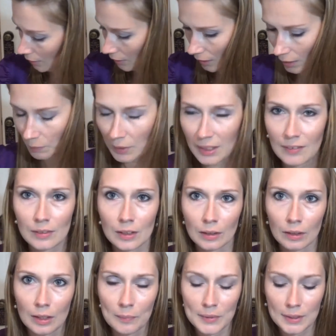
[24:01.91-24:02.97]
But your
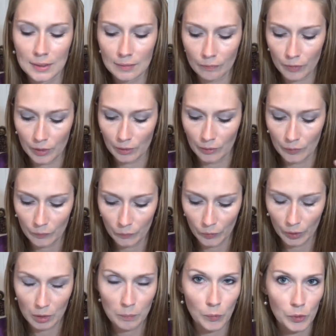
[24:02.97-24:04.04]
lips feel
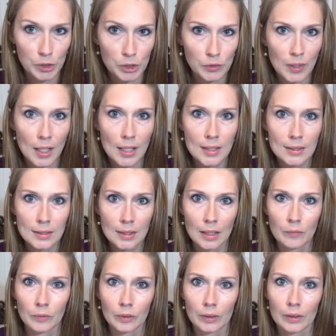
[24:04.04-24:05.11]
really moisturized
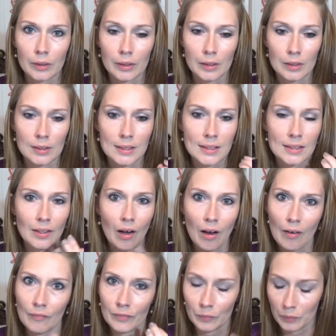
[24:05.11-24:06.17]
and really
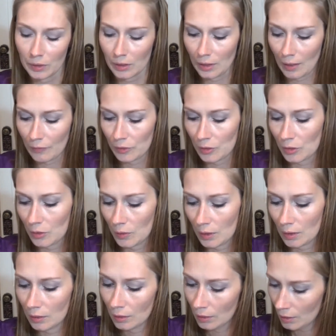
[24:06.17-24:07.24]
soft after you do
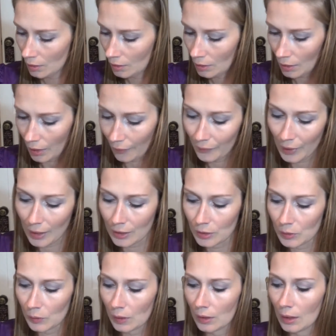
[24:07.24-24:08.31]
it. I
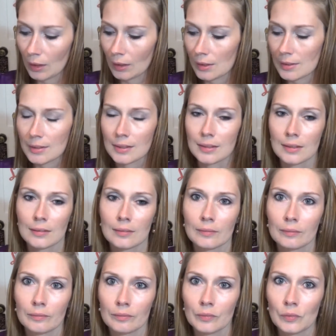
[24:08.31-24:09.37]
do it at least
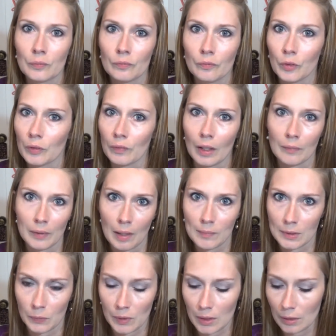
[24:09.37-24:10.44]
4 or 5
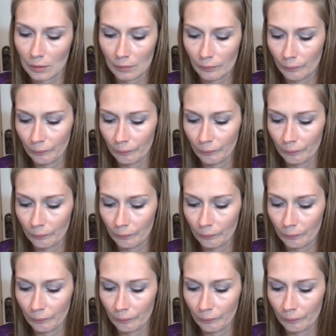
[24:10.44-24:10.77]
times a week.